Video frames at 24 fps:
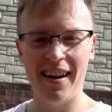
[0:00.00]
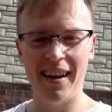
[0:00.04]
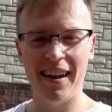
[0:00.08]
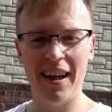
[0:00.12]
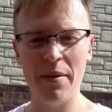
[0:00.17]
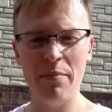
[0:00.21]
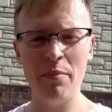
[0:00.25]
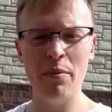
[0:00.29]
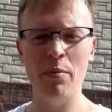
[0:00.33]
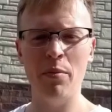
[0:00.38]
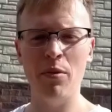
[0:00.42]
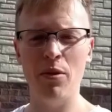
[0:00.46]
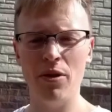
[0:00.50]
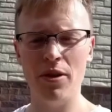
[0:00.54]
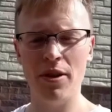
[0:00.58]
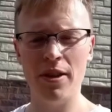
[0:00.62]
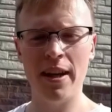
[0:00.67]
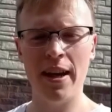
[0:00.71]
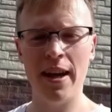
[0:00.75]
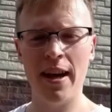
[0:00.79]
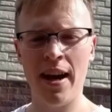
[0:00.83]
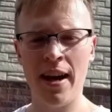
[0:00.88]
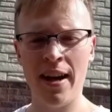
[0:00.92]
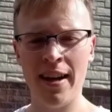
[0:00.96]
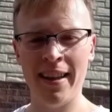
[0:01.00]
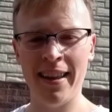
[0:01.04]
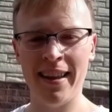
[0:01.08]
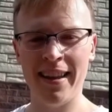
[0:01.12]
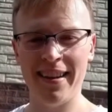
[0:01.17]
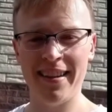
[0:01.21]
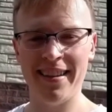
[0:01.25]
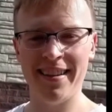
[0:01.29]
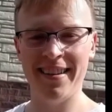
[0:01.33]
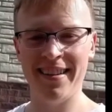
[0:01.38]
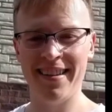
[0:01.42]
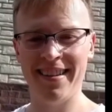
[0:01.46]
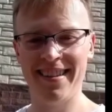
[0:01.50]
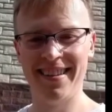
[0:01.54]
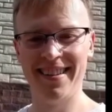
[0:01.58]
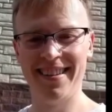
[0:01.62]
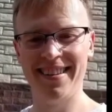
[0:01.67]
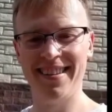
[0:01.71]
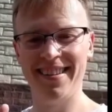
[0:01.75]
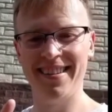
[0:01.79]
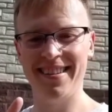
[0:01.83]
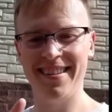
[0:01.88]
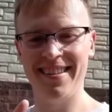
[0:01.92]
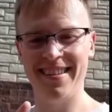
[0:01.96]
Happy birthday, Ana.
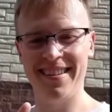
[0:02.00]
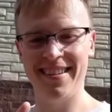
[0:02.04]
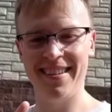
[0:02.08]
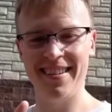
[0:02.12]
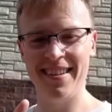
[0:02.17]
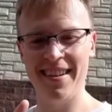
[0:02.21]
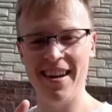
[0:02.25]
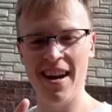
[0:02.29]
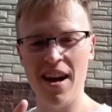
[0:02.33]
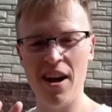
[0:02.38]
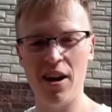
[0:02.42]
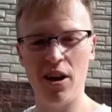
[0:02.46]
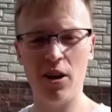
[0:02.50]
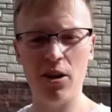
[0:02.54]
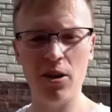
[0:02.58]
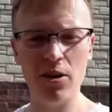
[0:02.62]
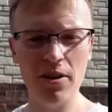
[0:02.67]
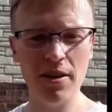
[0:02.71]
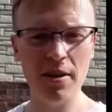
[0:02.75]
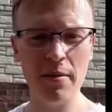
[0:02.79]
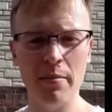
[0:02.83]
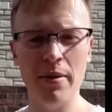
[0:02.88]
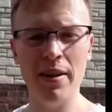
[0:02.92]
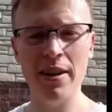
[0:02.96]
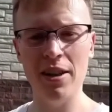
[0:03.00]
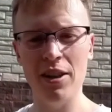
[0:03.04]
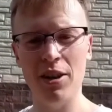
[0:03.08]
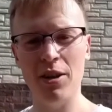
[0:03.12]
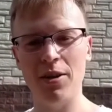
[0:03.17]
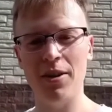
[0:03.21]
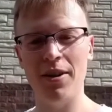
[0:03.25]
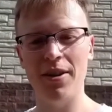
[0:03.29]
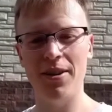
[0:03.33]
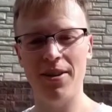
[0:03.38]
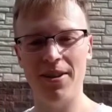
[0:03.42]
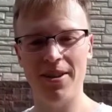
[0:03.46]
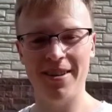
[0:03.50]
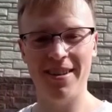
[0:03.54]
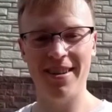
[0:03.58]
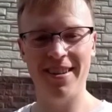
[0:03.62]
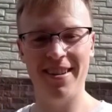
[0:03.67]
All the best to you.